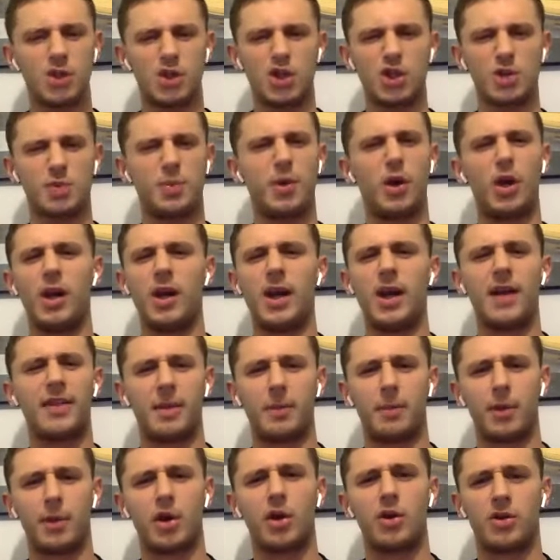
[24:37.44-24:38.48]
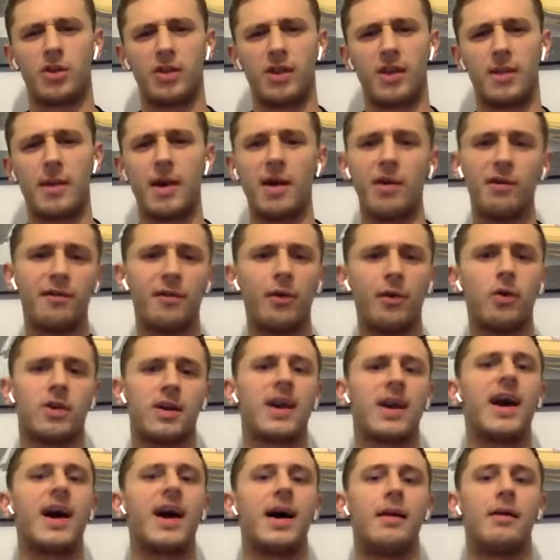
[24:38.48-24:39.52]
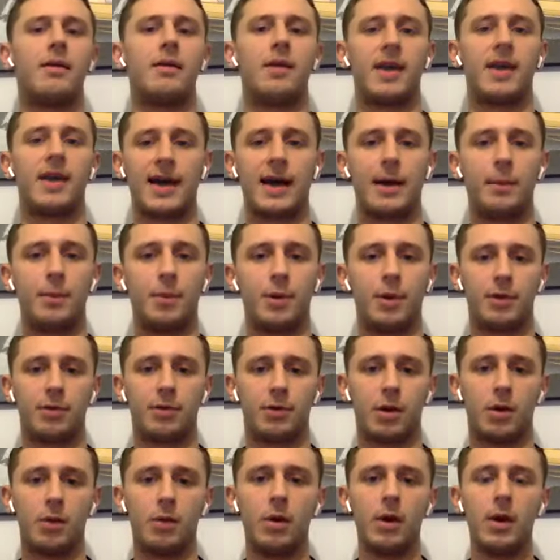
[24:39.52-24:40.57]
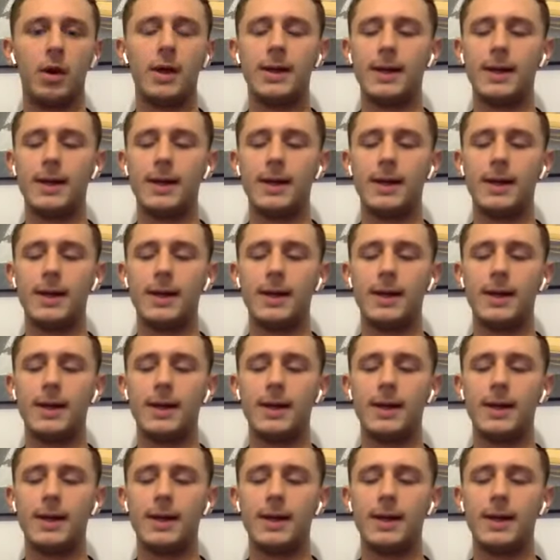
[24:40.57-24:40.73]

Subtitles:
just purely I think because of the amount of force it can put through.